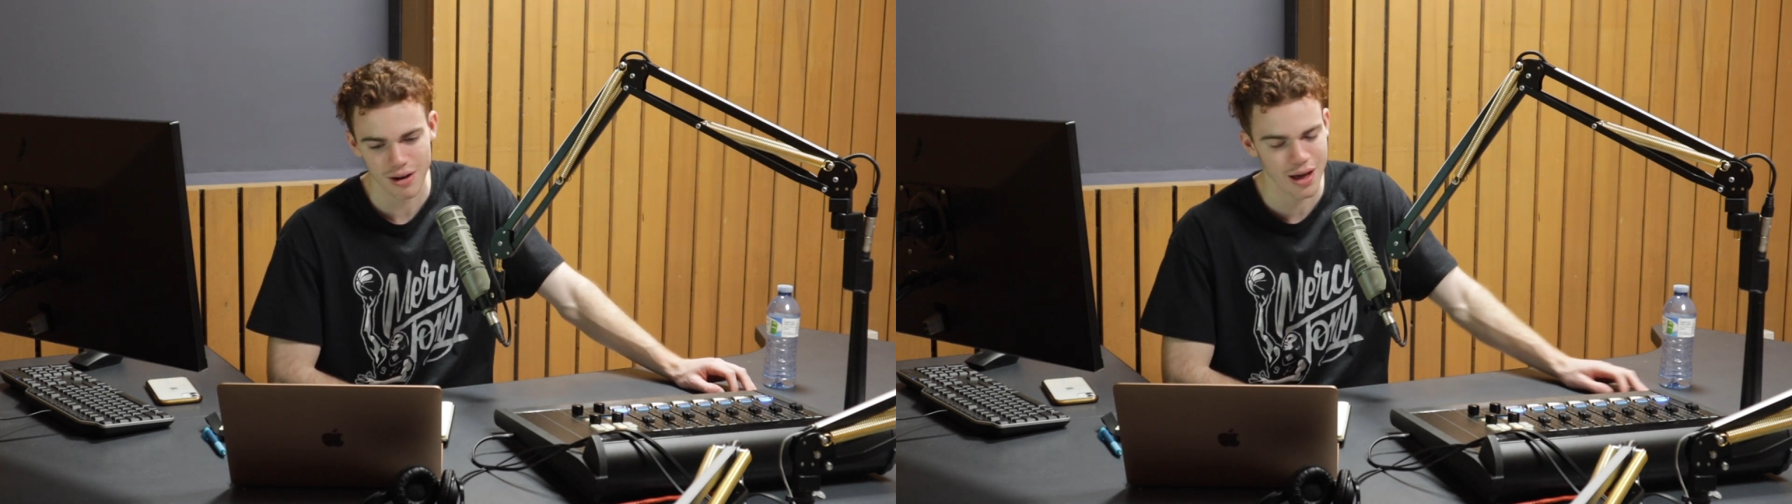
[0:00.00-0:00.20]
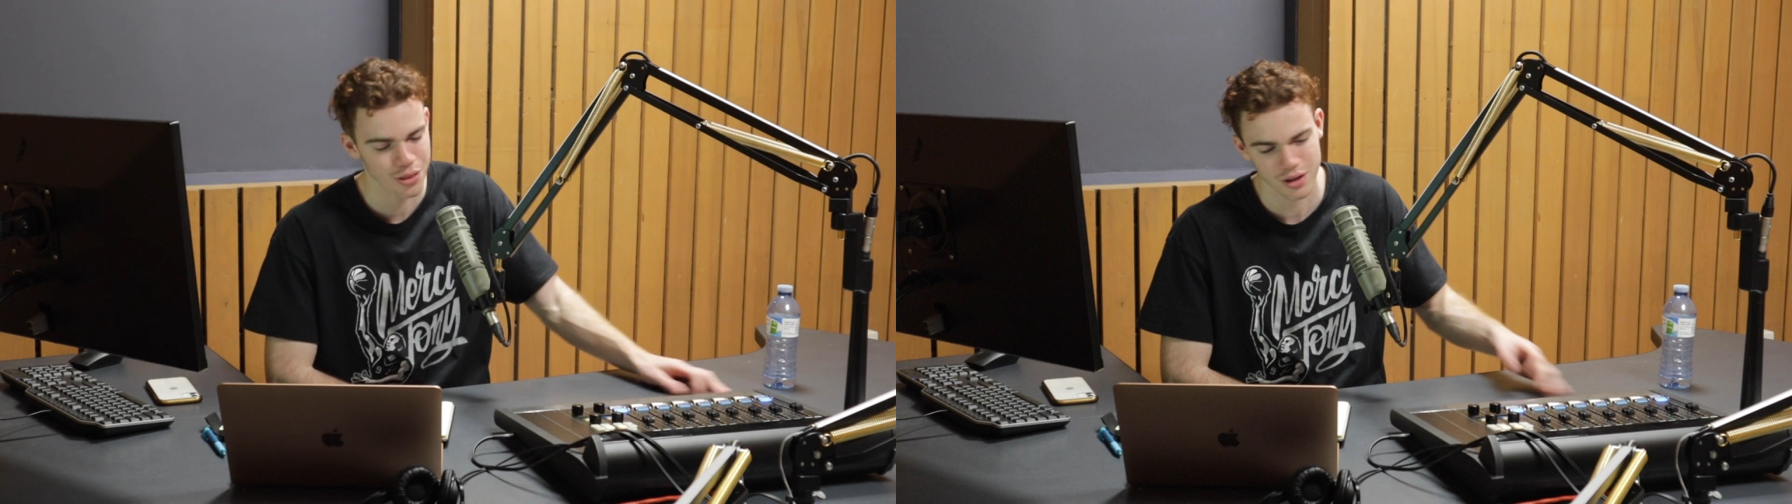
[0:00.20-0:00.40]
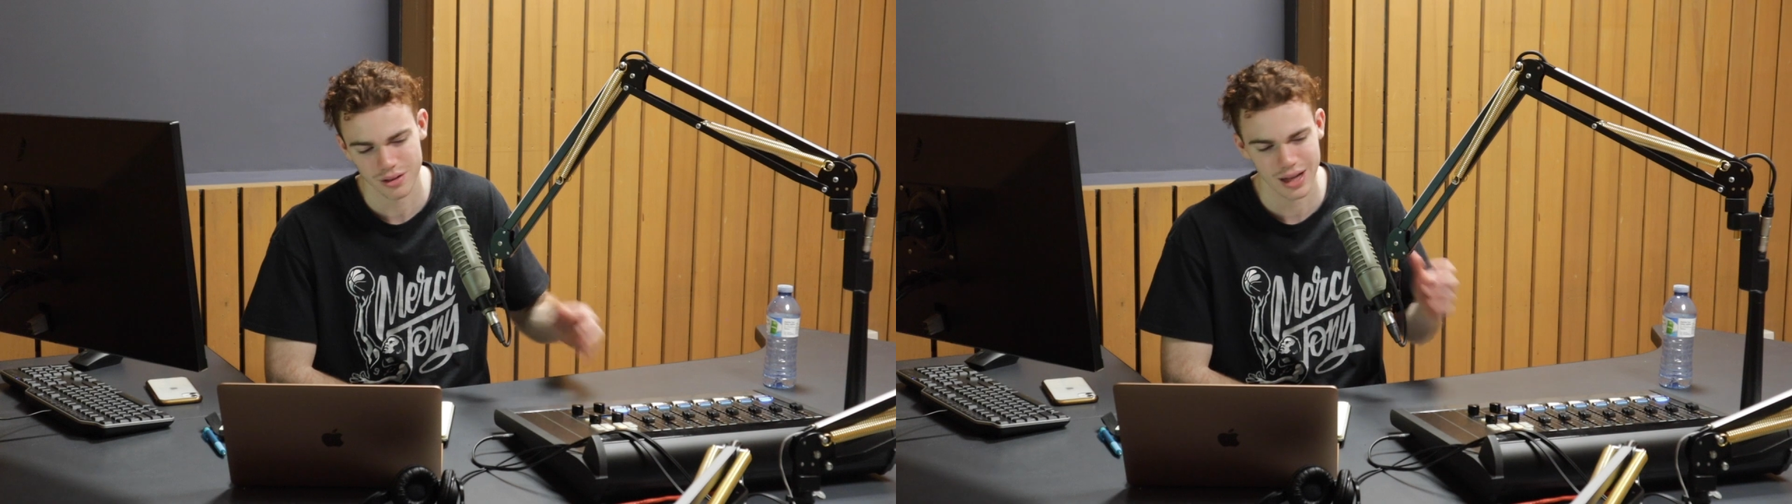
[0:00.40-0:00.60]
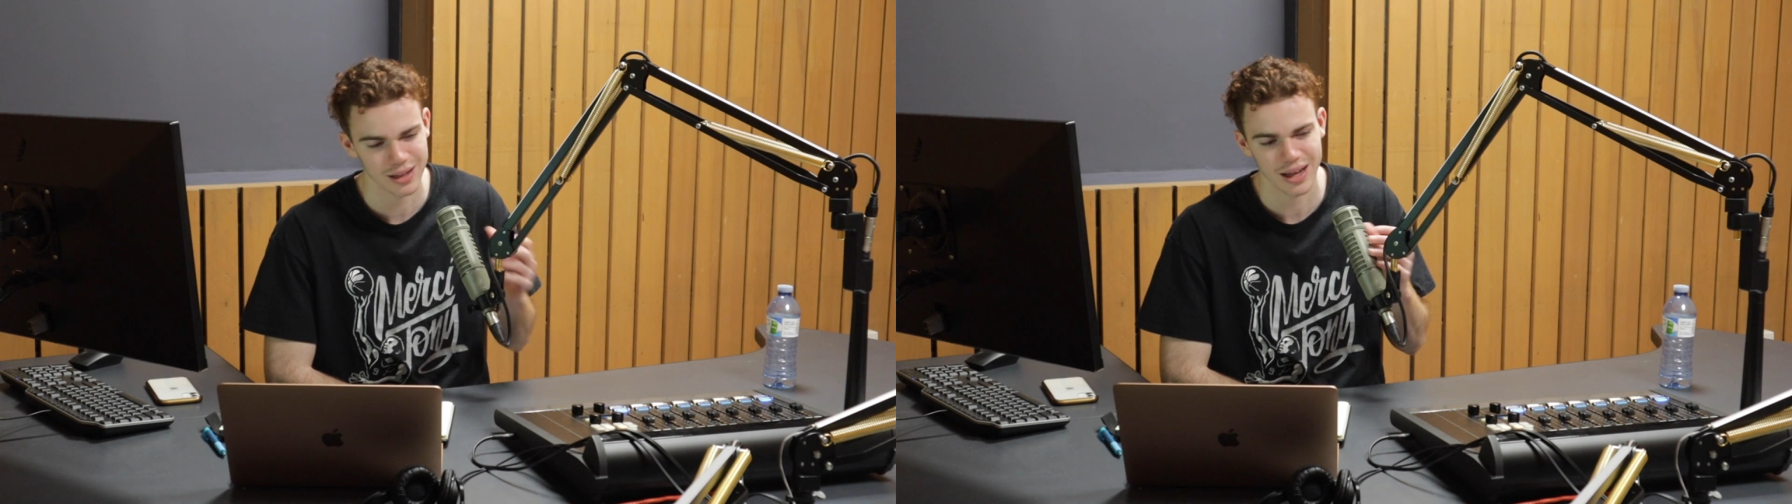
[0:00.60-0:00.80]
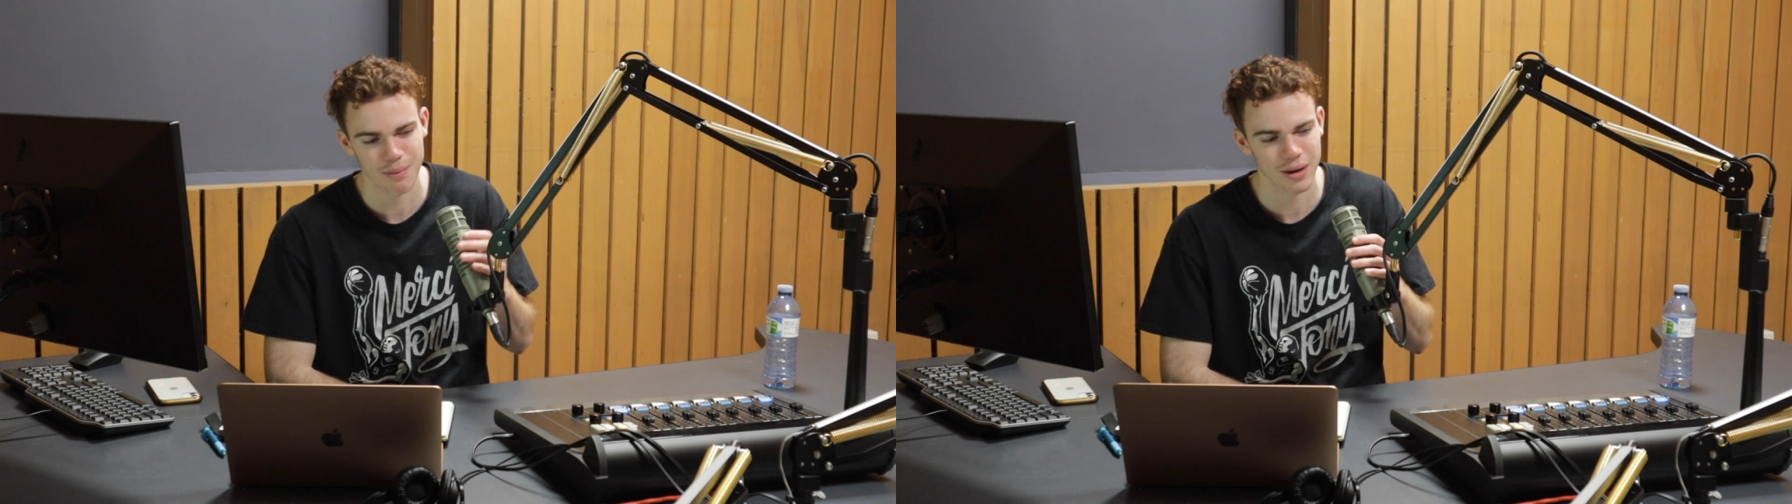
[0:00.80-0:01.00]
I think
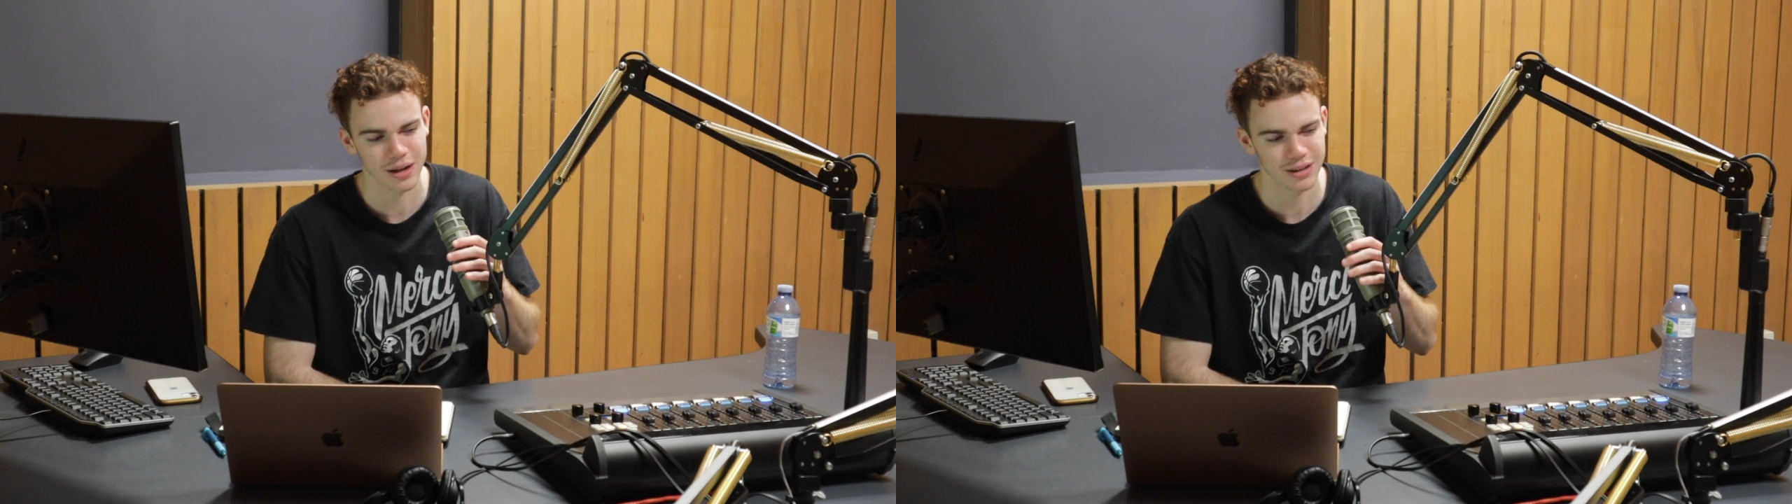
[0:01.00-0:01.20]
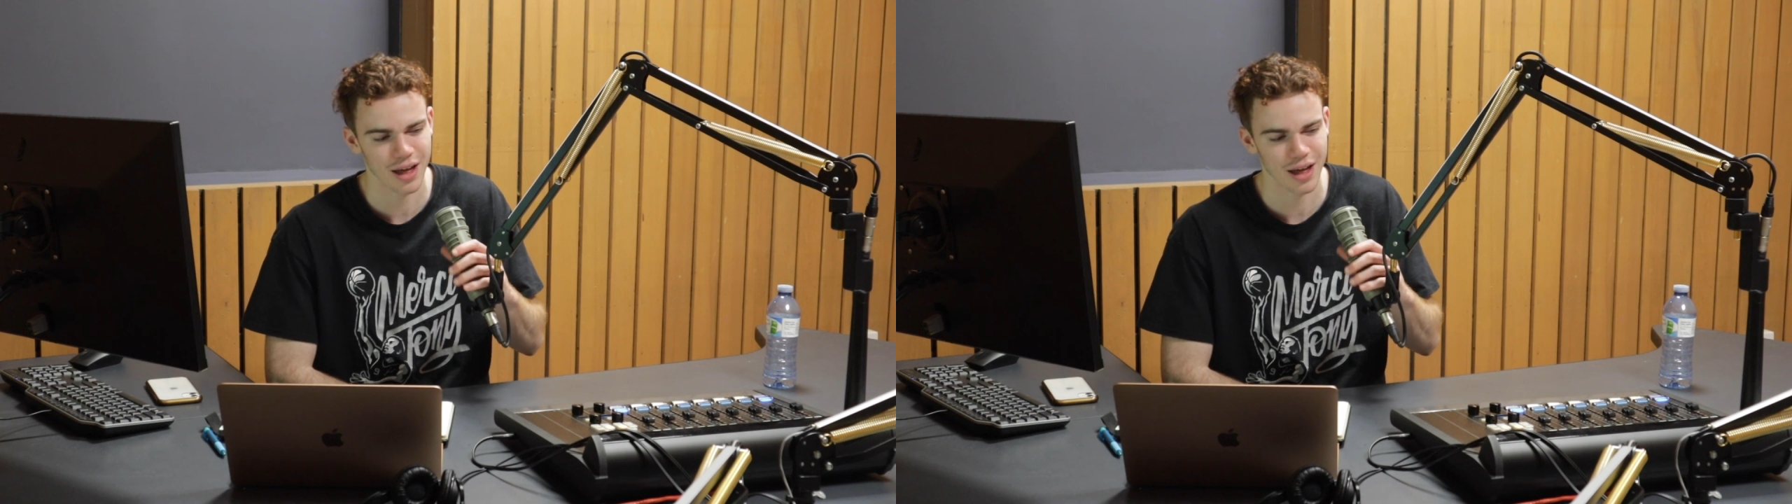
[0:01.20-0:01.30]
Atlanta might.